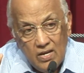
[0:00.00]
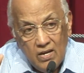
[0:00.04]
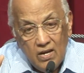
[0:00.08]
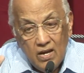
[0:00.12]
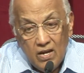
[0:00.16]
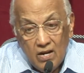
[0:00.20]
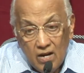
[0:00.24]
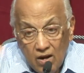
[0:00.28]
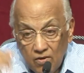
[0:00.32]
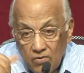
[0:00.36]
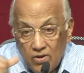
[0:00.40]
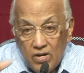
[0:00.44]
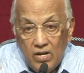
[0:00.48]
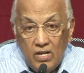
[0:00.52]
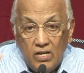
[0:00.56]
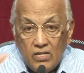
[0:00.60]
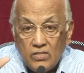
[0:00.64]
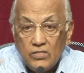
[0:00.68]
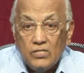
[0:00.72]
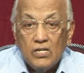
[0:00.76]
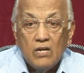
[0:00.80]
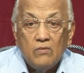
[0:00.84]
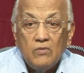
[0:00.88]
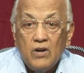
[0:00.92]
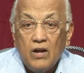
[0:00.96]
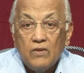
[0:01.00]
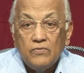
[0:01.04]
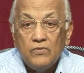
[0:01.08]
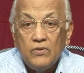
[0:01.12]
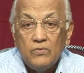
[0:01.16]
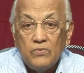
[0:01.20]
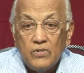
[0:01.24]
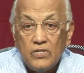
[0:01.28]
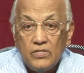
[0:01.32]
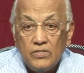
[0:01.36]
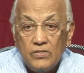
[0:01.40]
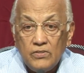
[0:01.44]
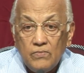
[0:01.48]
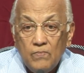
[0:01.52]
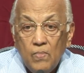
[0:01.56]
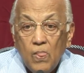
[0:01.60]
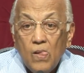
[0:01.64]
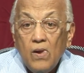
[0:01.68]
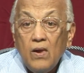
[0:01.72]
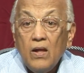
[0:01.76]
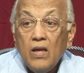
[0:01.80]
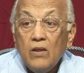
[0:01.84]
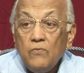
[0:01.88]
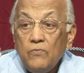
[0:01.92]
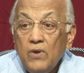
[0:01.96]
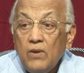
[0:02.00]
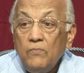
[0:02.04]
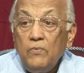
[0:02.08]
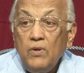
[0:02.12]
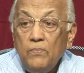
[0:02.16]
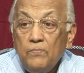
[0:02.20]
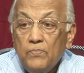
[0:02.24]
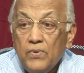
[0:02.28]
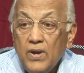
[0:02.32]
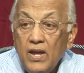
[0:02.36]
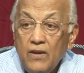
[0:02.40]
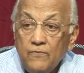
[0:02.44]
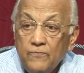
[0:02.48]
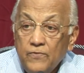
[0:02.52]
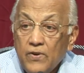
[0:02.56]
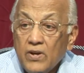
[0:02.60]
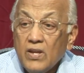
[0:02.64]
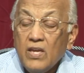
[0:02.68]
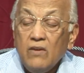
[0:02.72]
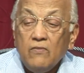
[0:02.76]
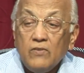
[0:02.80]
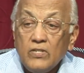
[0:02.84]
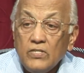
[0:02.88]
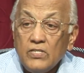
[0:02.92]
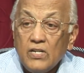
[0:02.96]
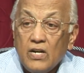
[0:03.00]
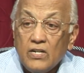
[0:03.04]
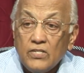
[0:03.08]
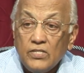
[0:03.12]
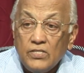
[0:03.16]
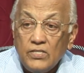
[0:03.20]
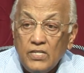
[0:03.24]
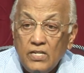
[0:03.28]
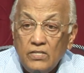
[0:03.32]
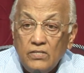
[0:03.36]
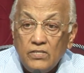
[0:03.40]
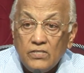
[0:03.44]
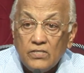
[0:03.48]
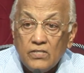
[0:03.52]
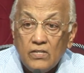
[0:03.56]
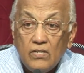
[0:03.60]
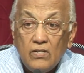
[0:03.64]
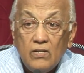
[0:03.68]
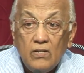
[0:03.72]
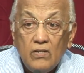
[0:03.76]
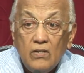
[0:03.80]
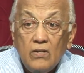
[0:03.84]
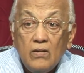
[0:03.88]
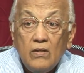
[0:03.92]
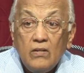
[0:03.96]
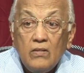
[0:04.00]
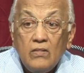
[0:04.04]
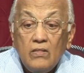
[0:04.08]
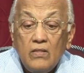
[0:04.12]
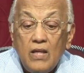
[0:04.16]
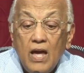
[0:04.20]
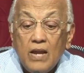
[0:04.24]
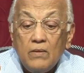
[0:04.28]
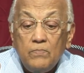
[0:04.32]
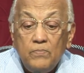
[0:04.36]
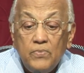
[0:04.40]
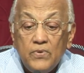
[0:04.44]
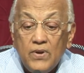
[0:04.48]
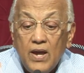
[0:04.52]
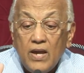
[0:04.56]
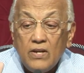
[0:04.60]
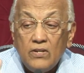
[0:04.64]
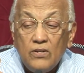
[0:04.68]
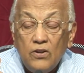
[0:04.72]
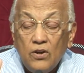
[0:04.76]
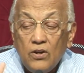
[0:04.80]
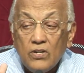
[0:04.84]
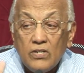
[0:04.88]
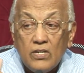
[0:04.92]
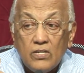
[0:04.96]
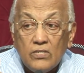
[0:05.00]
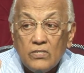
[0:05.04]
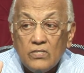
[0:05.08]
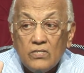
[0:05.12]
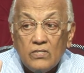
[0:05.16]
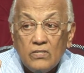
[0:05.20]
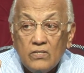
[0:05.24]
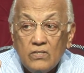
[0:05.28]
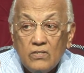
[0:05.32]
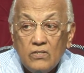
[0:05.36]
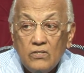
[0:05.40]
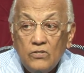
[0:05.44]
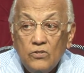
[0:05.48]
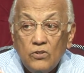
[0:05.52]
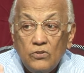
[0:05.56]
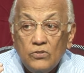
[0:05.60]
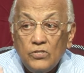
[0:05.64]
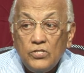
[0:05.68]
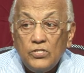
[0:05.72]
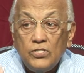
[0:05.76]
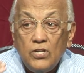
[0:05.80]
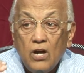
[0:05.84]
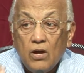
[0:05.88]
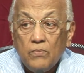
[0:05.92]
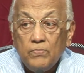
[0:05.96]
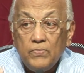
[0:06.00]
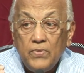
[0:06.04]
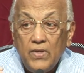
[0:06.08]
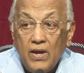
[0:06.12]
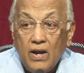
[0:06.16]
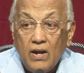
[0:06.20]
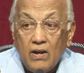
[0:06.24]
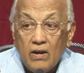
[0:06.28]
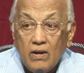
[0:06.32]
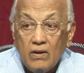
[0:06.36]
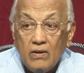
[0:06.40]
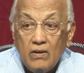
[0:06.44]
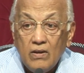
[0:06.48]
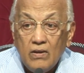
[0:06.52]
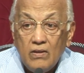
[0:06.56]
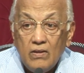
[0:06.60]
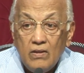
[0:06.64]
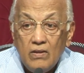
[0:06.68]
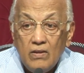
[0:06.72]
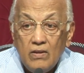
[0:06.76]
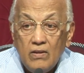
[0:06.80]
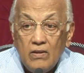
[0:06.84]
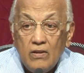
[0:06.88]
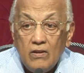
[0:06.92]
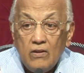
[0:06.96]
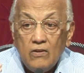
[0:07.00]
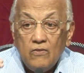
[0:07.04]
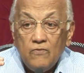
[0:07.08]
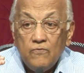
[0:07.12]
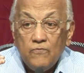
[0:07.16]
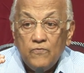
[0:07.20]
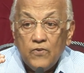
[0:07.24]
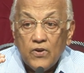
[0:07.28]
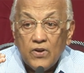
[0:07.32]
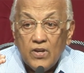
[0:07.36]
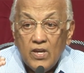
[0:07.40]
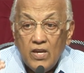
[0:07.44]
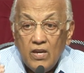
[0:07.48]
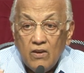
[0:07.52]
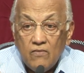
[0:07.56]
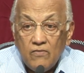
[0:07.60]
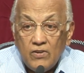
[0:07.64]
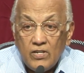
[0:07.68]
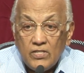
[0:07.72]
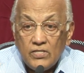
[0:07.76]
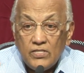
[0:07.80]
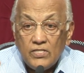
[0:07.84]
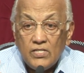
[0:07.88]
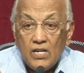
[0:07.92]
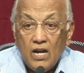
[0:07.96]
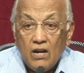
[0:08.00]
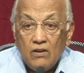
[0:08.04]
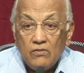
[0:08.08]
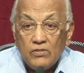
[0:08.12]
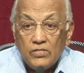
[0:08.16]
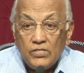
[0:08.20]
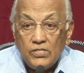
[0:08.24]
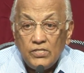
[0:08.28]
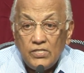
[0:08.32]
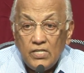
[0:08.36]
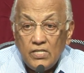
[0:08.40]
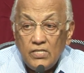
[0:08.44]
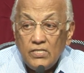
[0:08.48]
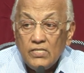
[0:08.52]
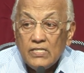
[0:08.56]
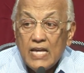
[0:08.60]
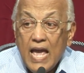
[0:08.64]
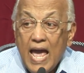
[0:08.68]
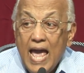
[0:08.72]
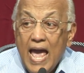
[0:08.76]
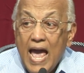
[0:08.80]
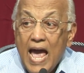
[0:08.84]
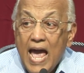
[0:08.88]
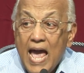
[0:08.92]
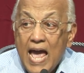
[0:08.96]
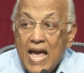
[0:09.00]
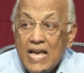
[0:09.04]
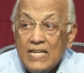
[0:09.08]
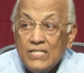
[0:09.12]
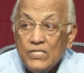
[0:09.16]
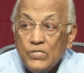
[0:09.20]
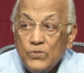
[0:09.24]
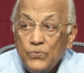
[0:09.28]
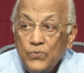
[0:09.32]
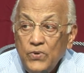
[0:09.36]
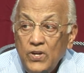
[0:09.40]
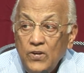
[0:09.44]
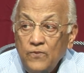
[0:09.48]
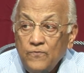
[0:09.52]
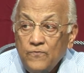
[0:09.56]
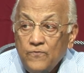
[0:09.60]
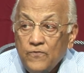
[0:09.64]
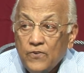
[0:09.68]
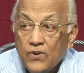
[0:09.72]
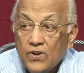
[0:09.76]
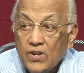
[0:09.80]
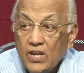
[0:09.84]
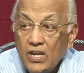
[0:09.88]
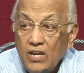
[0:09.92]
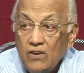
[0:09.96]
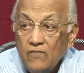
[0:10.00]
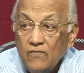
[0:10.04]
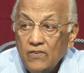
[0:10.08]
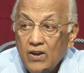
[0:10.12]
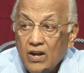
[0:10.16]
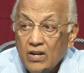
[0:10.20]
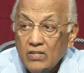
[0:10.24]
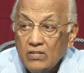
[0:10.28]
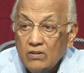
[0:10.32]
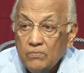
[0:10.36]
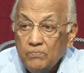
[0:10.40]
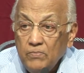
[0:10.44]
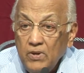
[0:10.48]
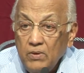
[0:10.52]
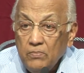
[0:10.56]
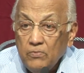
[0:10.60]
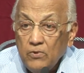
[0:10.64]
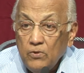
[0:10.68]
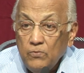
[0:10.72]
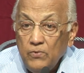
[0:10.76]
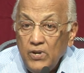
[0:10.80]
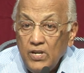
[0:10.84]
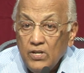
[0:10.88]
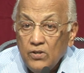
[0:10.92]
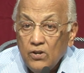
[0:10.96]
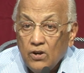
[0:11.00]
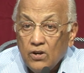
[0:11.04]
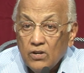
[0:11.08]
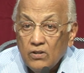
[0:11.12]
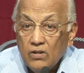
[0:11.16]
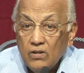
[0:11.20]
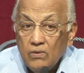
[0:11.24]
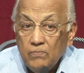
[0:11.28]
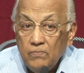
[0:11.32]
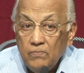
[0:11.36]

And our needs come afterwards. And when we pray, forgive us our sins, that prayer taught us, don't stop there. Forgive us our sins as we forgive other people. We taught